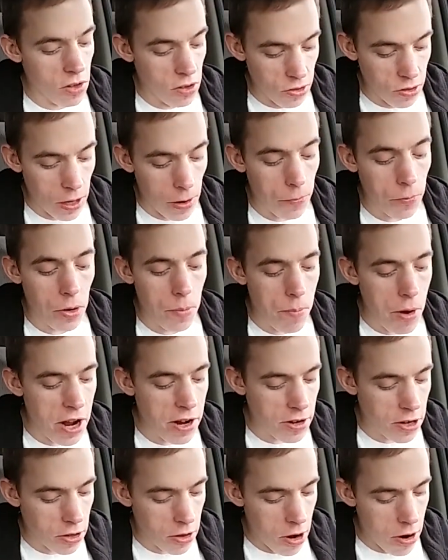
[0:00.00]
It's definitely
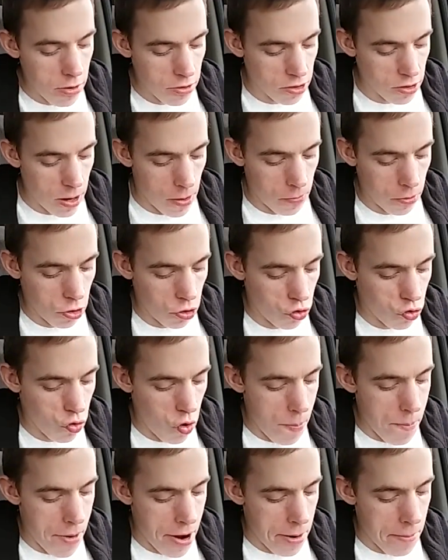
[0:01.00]
bacon in there. It's definitely
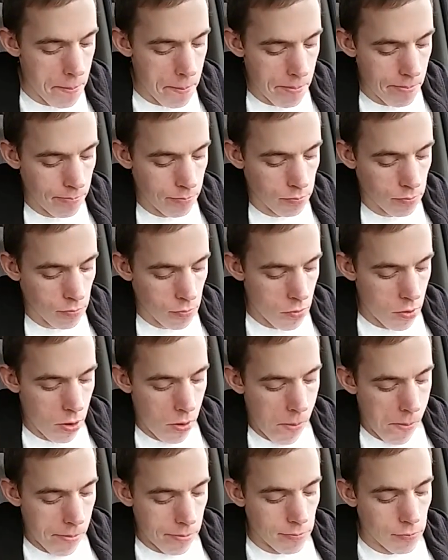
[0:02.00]
dripping.
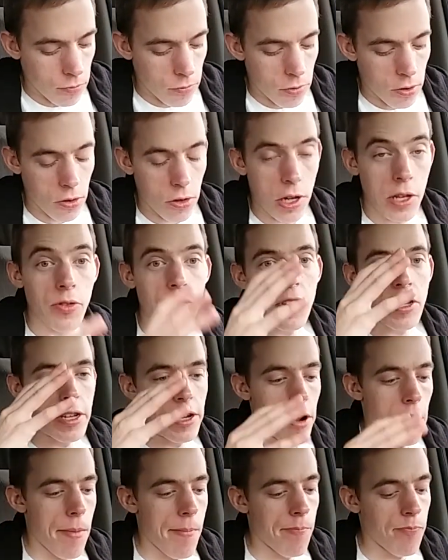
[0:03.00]
get
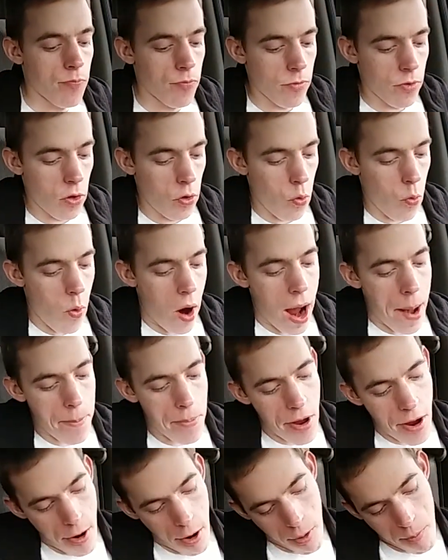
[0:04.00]
the uh, the
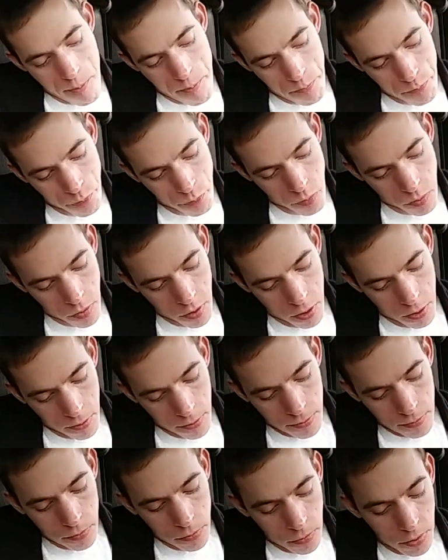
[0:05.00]
wrap here.
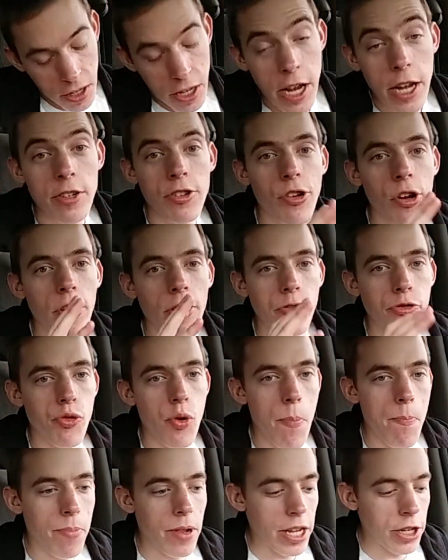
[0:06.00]
Catch all the
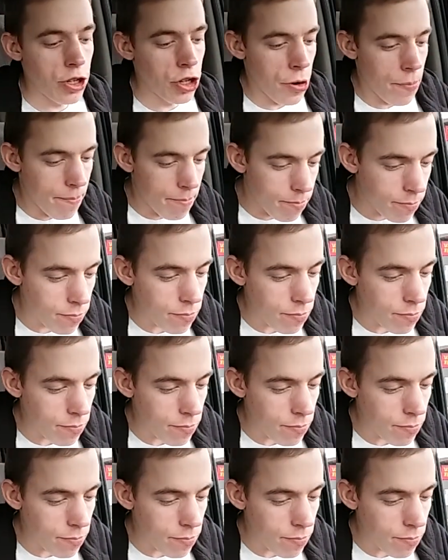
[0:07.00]
drippage.